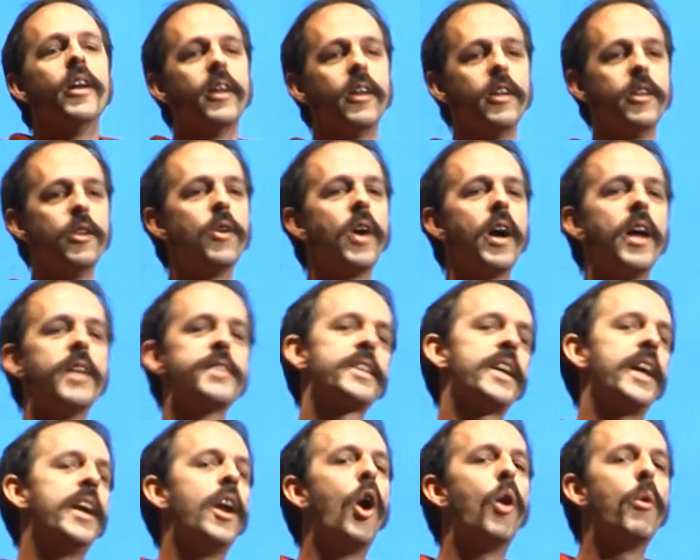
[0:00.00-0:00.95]
You guys
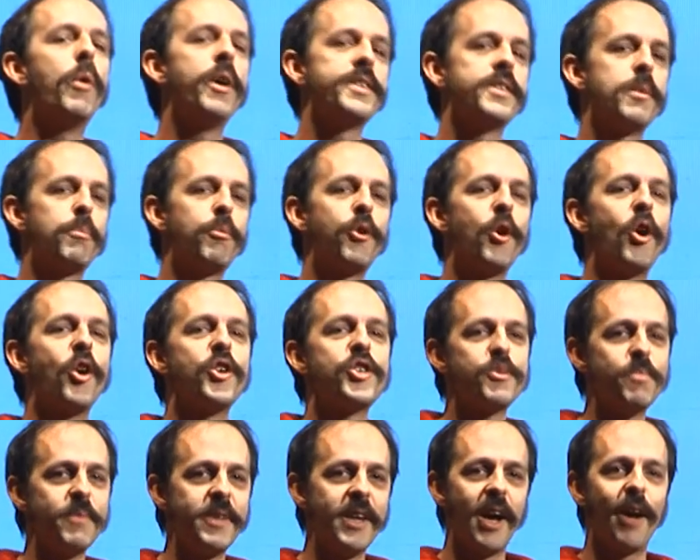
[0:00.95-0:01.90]
can always
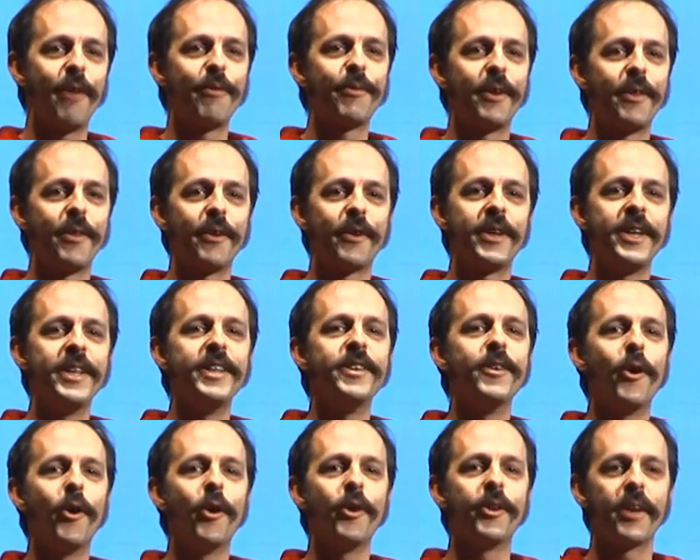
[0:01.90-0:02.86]
approach me after the
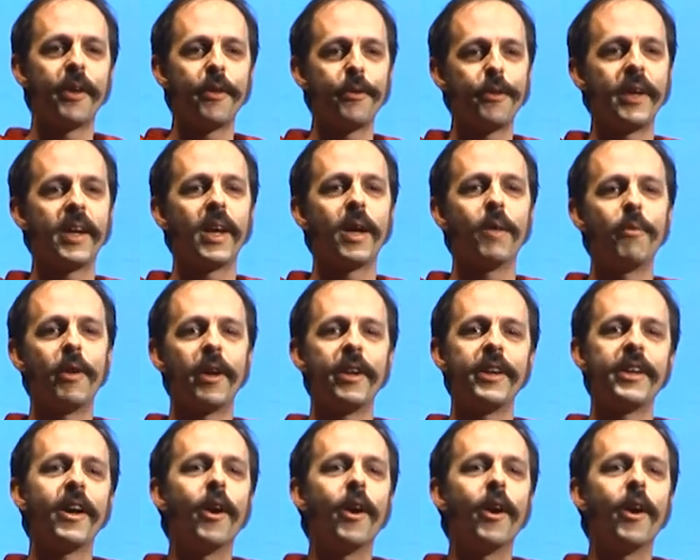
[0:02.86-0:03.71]
keynote. I think I'm running